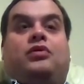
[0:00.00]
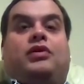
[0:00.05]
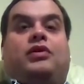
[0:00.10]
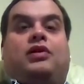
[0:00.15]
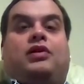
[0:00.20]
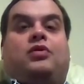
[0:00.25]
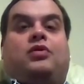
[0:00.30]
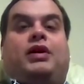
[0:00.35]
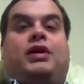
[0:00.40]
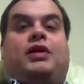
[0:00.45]
for
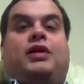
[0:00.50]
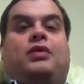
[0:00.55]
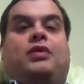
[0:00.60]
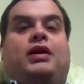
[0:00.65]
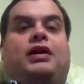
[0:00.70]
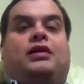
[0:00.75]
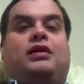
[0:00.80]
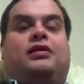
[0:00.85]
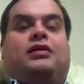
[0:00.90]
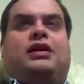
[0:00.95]
quite a
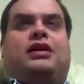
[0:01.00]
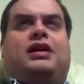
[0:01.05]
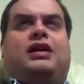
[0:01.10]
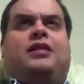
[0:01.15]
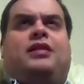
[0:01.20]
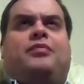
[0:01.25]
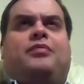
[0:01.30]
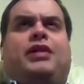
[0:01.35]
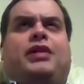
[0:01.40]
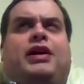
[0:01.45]
while.
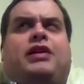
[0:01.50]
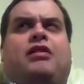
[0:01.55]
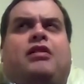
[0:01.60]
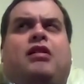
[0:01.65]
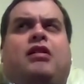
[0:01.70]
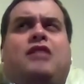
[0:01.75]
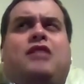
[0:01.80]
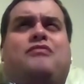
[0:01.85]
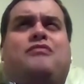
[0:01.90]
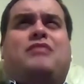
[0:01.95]
I
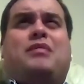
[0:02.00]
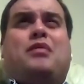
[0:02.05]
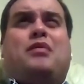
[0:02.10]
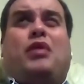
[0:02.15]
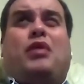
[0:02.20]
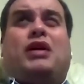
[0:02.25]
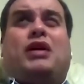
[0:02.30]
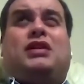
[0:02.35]
can't even remember why